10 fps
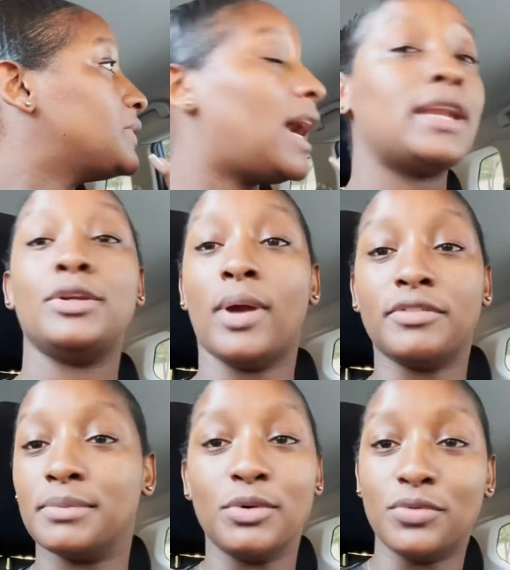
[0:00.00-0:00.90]
and you
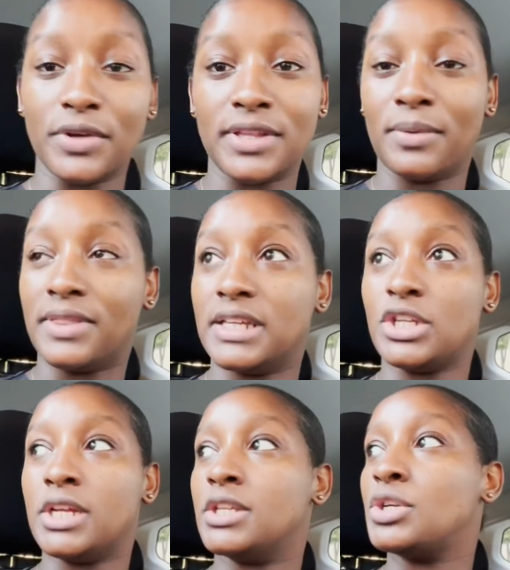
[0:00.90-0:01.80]
have to move with it when they
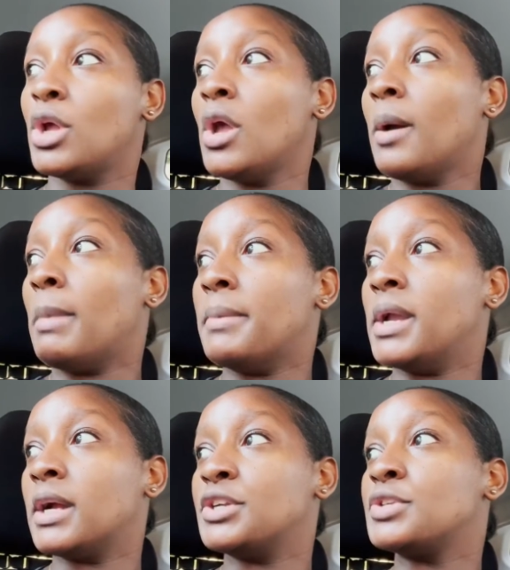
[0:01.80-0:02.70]
change but i'm
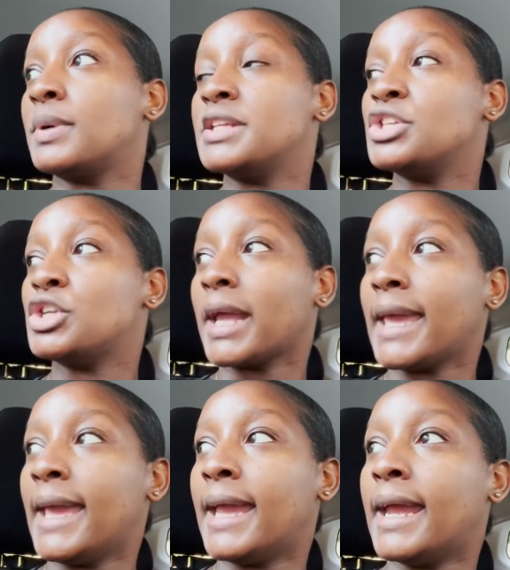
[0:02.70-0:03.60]
here i just wanted to check
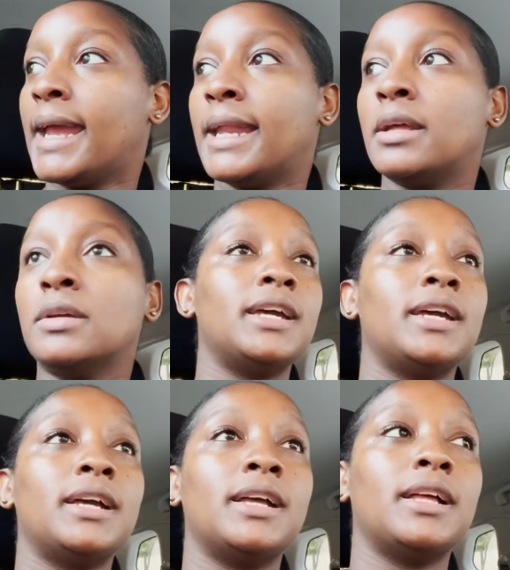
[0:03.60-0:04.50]
in
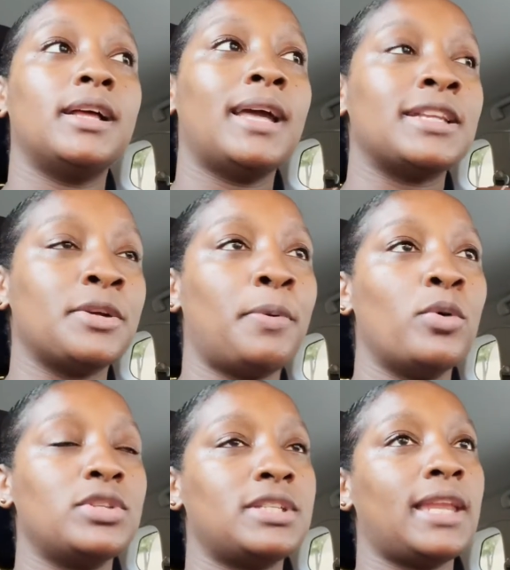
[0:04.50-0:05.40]
as
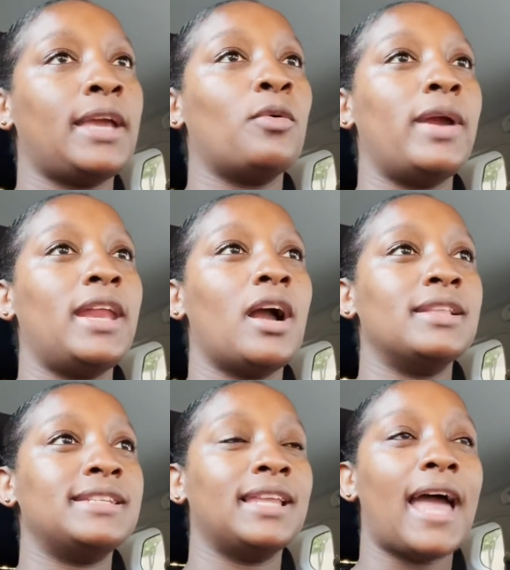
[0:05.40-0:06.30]
opposed to like waiting
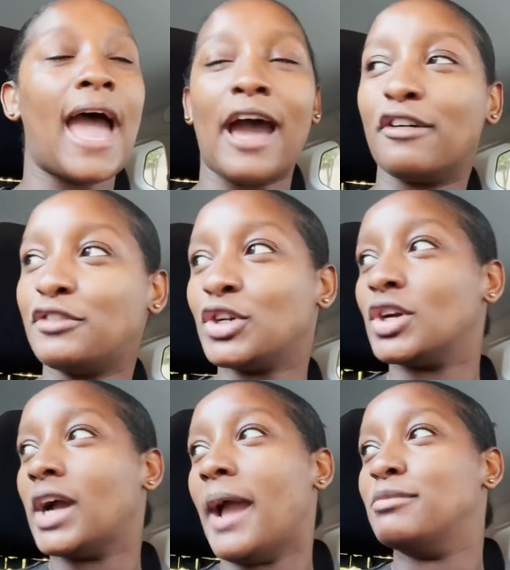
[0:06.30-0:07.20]
until
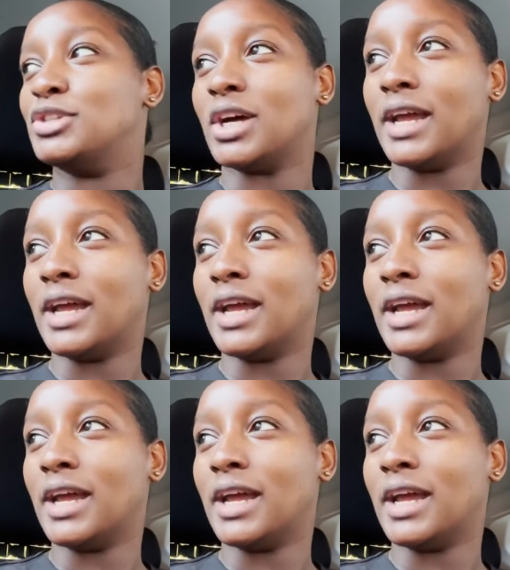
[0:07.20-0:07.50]
after i'm done